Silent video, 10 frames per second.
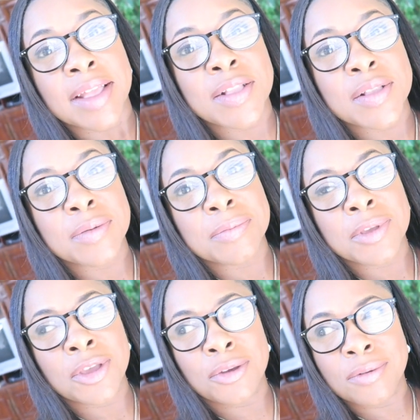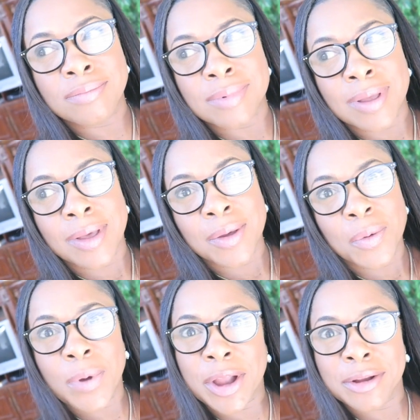It's cute,
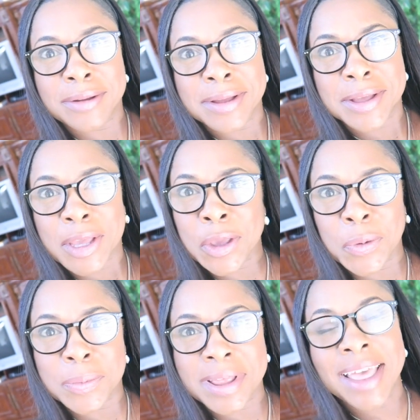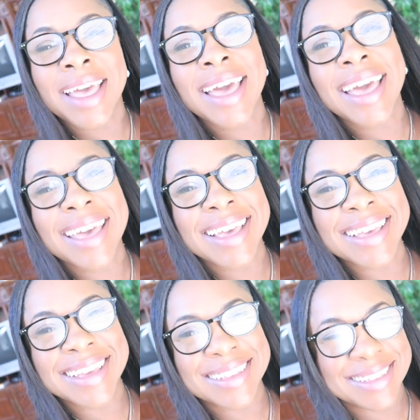weird, cute.
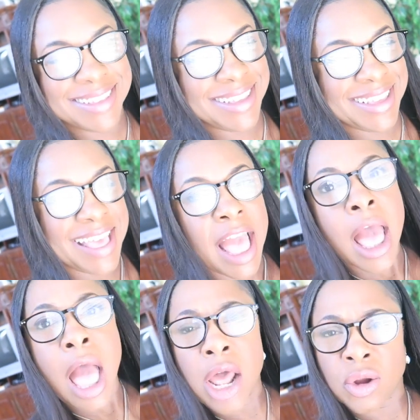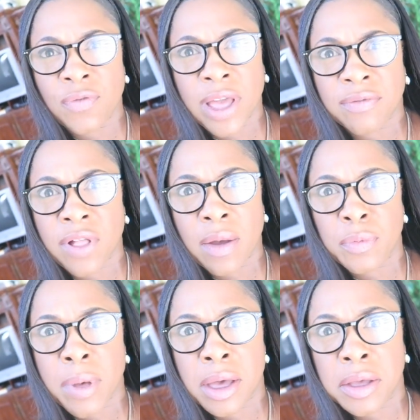I don't know if I could fly
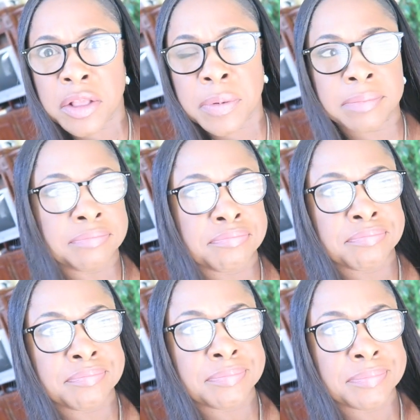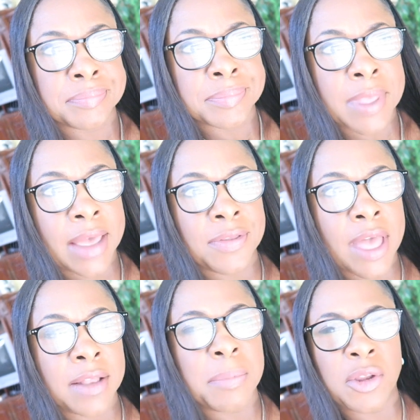with my husband.
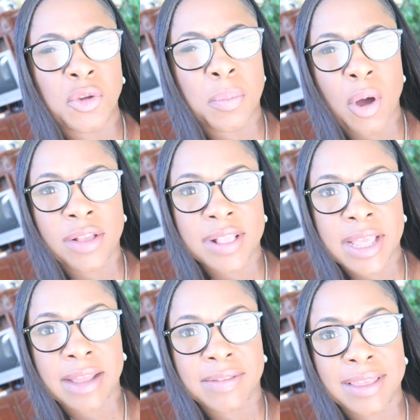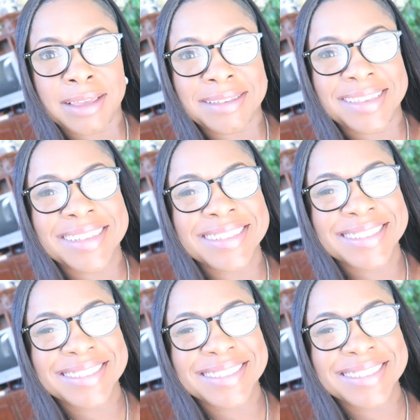I'd be too bossy, I think.